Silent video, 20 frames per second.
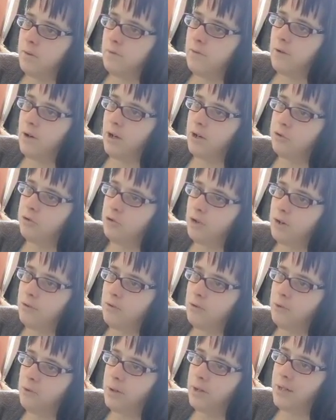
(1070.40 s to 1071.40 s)
Fast
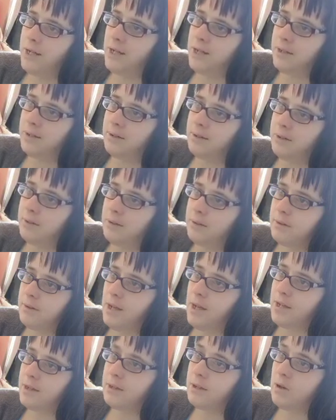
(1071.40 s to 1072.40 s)
travel, yes,
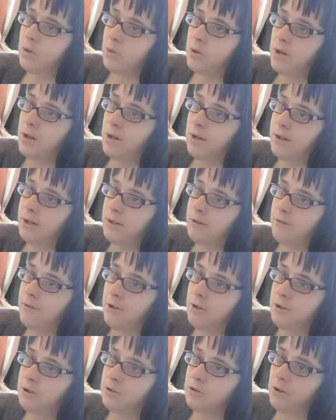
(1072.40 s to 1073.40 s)
yes, I would like to
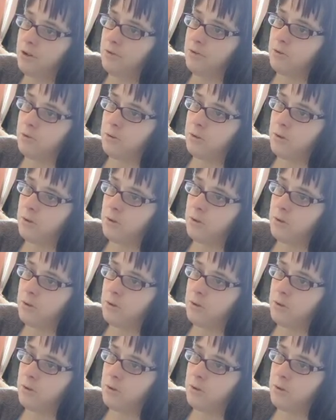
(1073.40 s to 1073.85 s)
fast travel